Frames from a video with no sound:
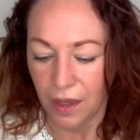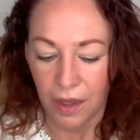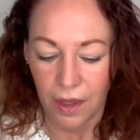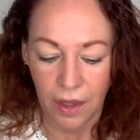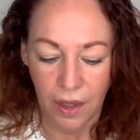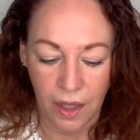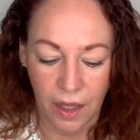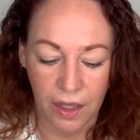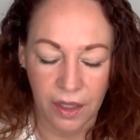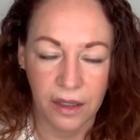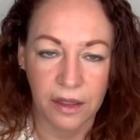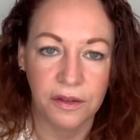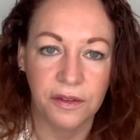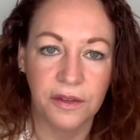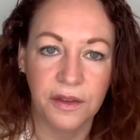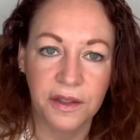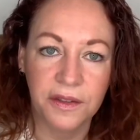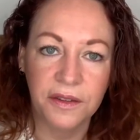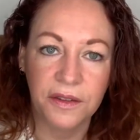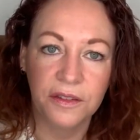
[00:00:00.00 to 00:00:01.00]
And
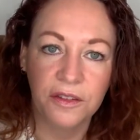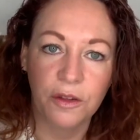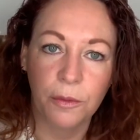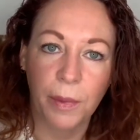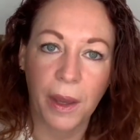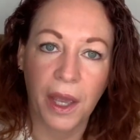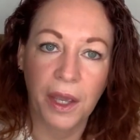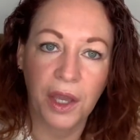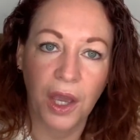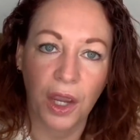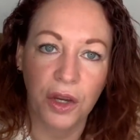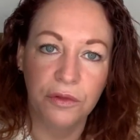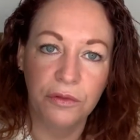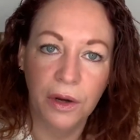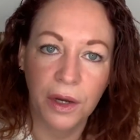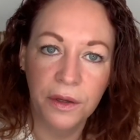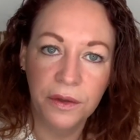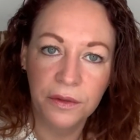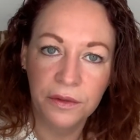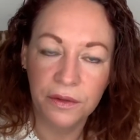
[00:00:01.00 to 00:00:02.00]
this is Tobacco
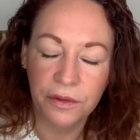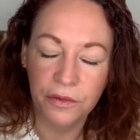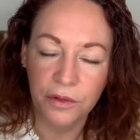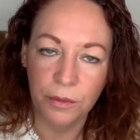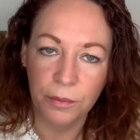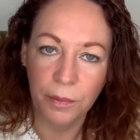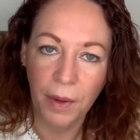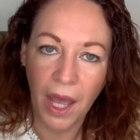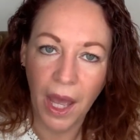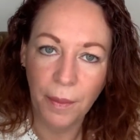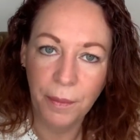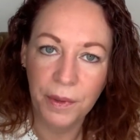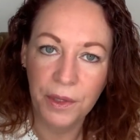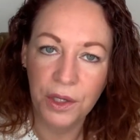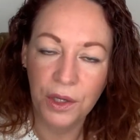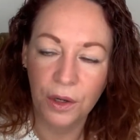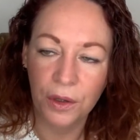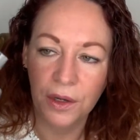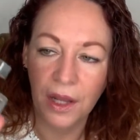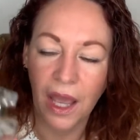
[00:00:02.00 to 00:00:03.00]
Rose from
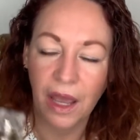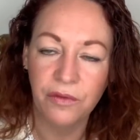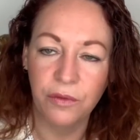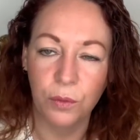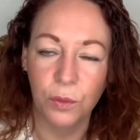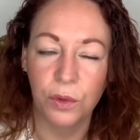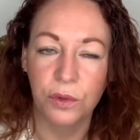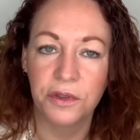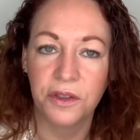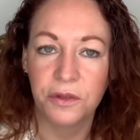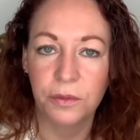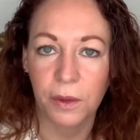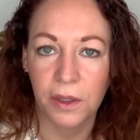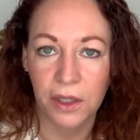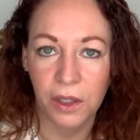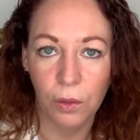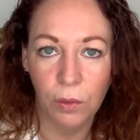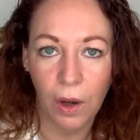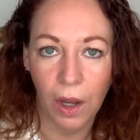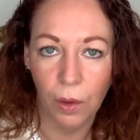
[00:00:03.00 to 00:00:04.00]
Papillon. Haven't worn this one
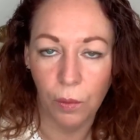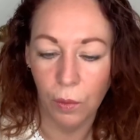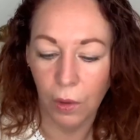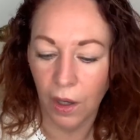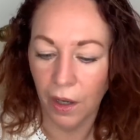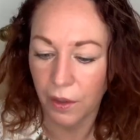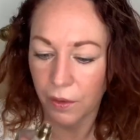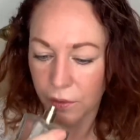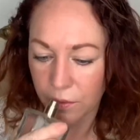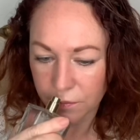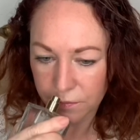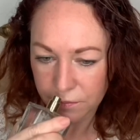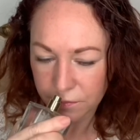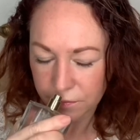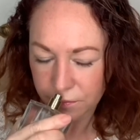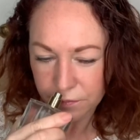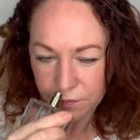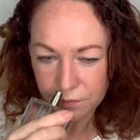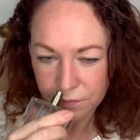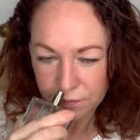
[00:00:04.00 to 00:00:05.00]
in quite a while.
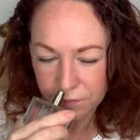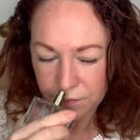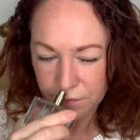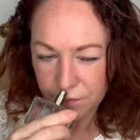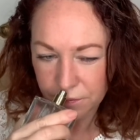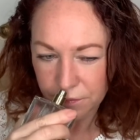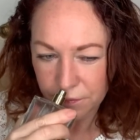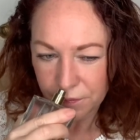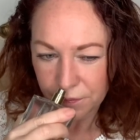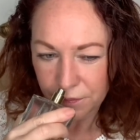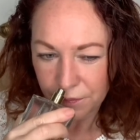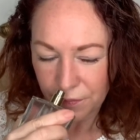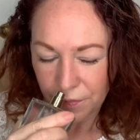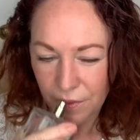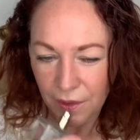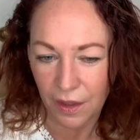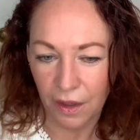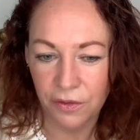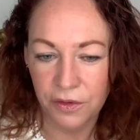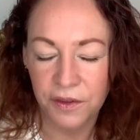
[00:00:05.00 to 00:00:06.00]

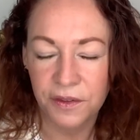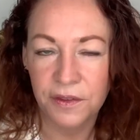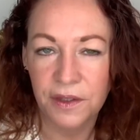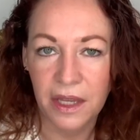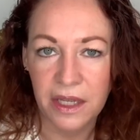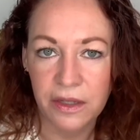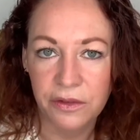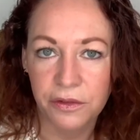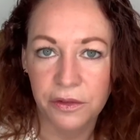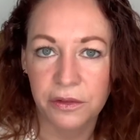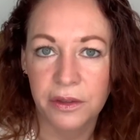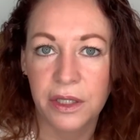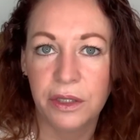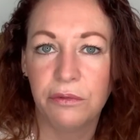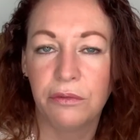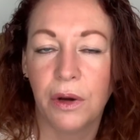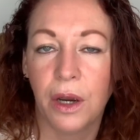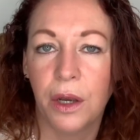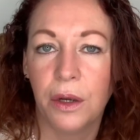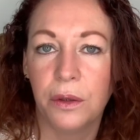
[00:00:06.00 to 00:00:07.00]
A savoury
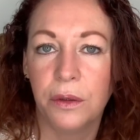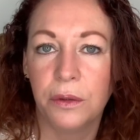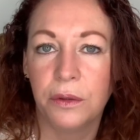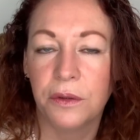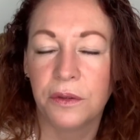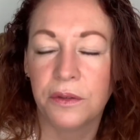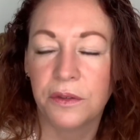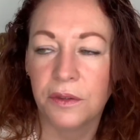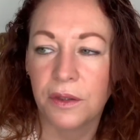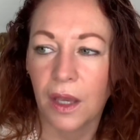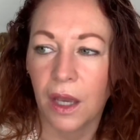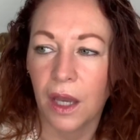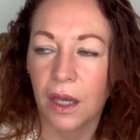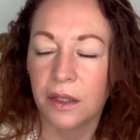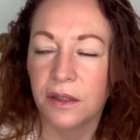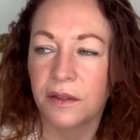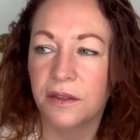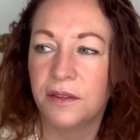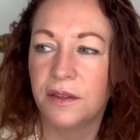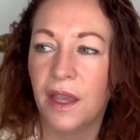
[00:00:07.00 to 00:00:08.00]
rose.
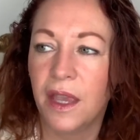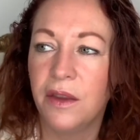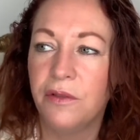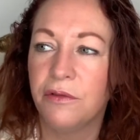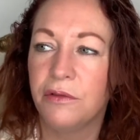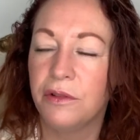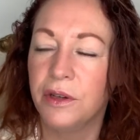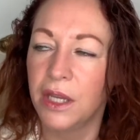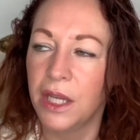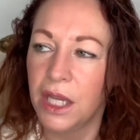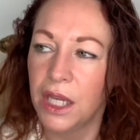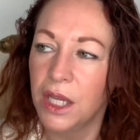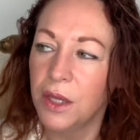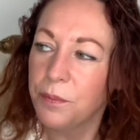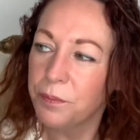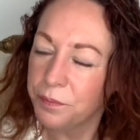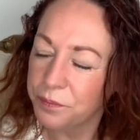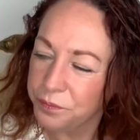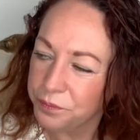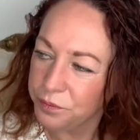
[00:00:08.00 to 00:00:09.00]
Savoury,
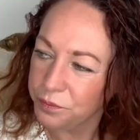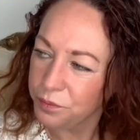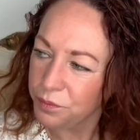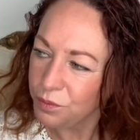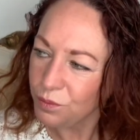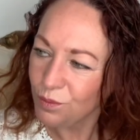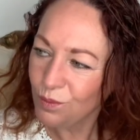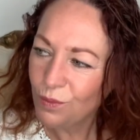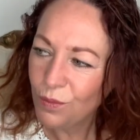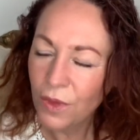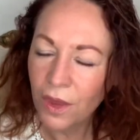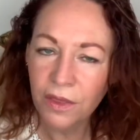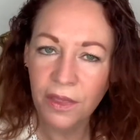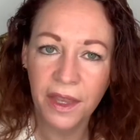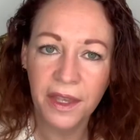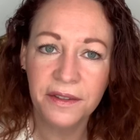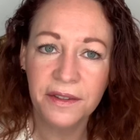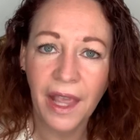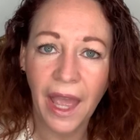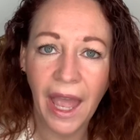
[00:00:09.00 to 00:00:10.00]

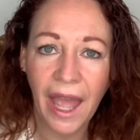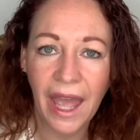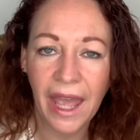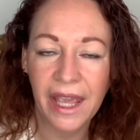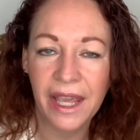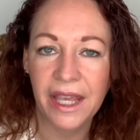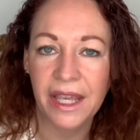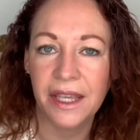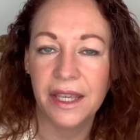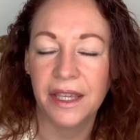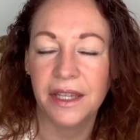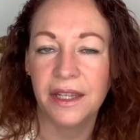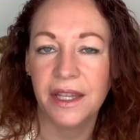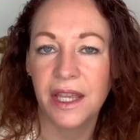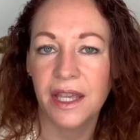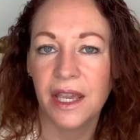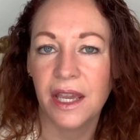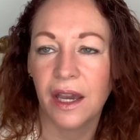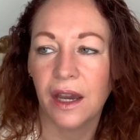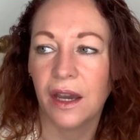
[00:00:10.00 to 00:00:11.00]
there's hay in
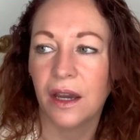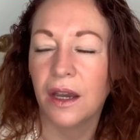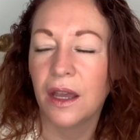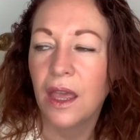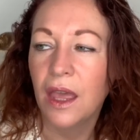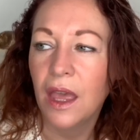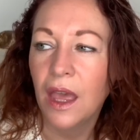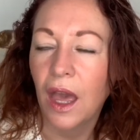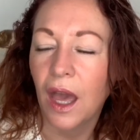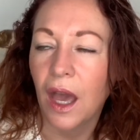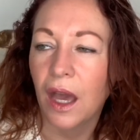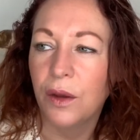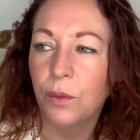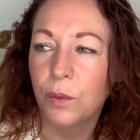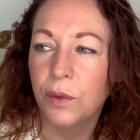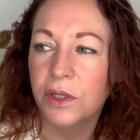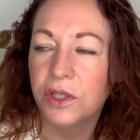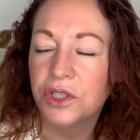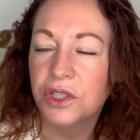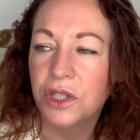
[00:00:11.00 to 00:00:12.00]
here
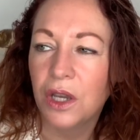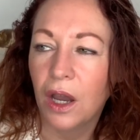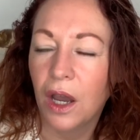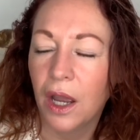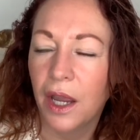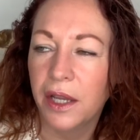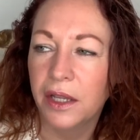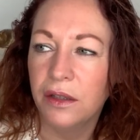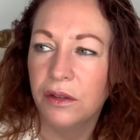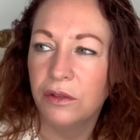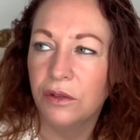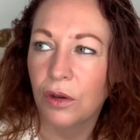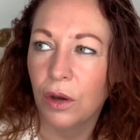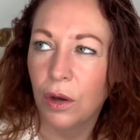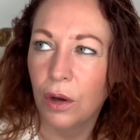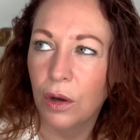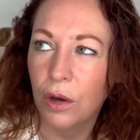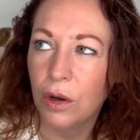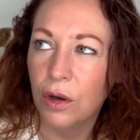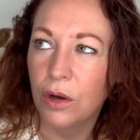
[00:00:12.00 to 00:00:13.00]
which kind
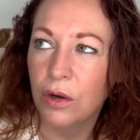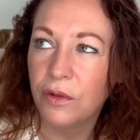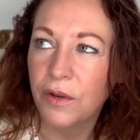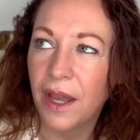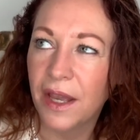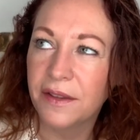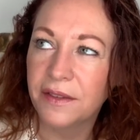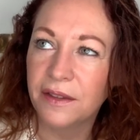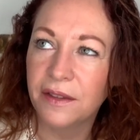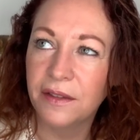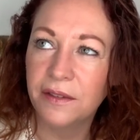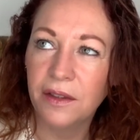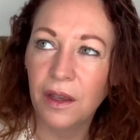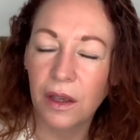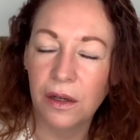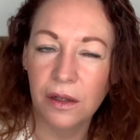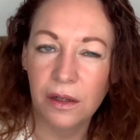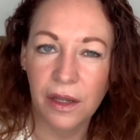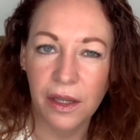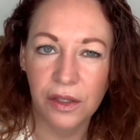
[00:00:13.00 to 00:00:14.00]
of has this
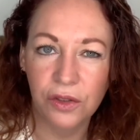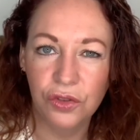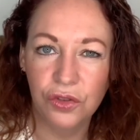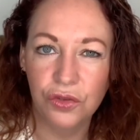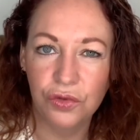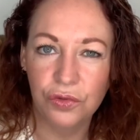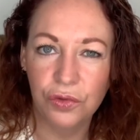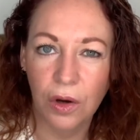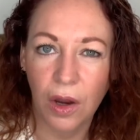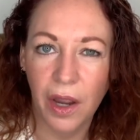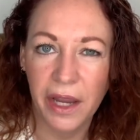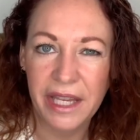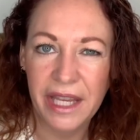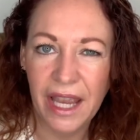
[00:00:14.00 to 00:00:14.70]
kind of like dry yet